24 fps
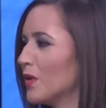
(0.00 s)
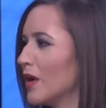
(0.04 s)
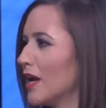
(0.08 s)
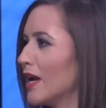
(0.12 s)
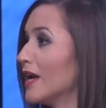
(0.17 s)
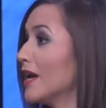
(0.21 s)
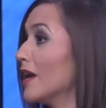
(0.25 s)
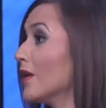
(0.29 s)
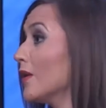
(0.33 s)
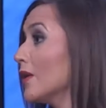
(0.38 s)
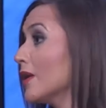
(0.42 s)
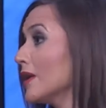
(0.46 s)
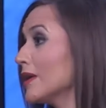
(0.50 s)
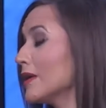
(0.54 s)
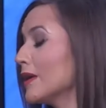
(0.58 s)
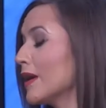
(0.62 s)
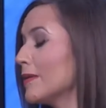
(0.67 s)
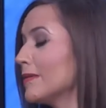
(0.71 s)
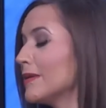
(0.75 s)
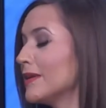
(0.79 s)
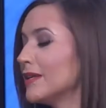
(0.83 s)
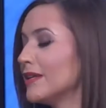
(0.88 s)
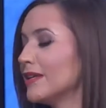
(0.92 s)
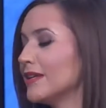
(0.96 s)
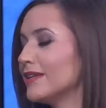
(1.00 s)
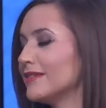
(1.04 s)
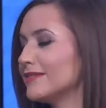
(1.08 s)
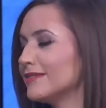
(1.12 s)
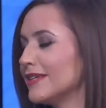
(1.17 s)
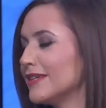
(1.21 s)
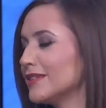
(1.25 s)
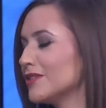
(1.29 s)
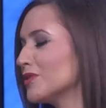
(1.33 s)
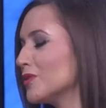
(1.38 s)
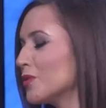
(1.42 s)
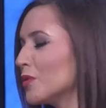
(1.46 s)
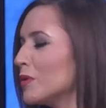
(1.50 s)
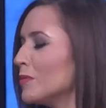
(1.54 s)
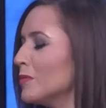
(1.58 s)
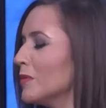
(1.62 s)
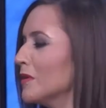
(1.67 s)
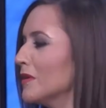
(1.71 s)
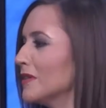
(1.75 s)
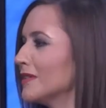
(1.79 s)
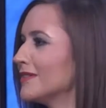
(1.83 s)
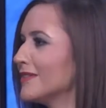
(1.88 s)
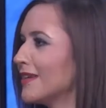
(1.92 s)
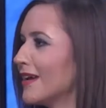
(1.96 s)
I mean, it's
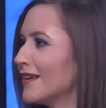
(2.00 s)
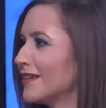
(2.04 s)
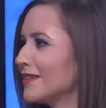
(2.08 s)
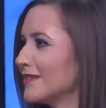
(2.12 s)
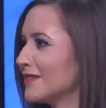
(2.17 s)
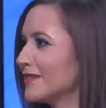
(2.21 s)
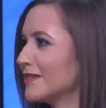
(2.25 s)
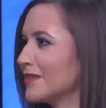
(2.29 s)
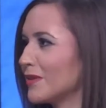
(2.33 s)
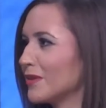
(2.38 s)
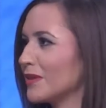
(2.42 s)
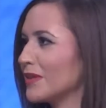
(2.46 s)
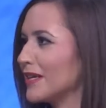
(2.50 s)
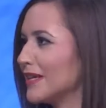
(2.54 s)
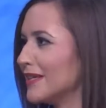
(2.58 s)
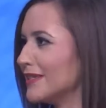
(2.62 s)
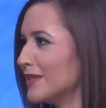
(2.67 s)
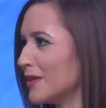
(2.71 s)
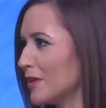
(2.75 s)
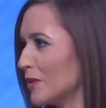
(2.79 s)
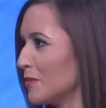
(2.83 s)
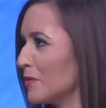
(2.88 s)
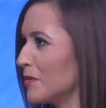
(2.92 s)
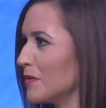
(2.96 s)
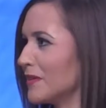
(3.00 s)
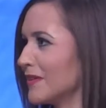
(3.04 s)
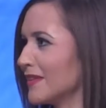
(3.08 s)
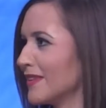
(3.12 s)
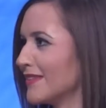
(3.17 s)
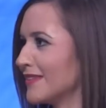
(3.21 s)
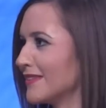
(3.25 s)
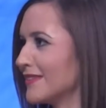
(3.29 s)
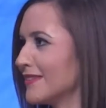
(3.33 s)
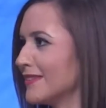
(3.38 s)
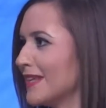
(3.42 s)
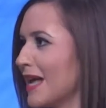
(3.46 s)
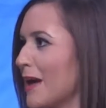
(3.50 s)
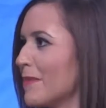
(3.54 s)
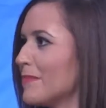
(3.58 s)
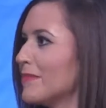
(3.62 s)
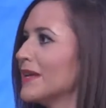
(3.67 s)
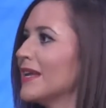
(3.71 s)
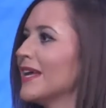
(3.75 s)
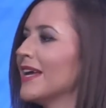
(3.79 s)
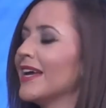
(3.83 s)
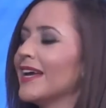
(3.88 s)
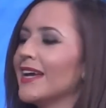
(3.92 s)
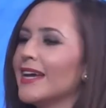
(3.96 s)
normal. It's not necessarily a terrible thing that this is
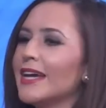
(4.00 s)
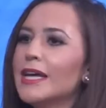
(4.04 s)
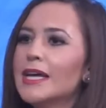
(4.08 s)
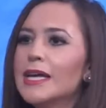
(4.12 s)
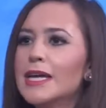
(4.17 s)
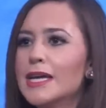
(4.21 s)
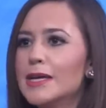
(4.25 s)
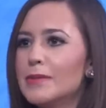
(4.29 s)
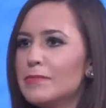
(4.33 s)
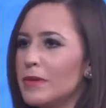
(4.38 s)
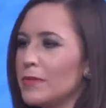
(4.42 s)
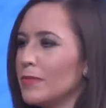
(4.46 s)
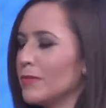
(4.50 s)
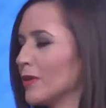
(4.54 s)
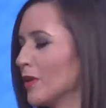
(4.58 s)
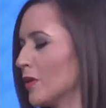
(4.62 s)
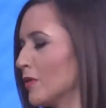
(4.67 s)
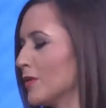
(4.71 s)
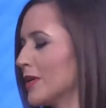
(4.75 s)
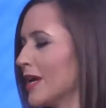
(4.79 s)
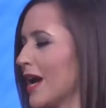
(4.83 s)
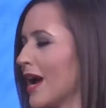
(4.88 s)
happening. People are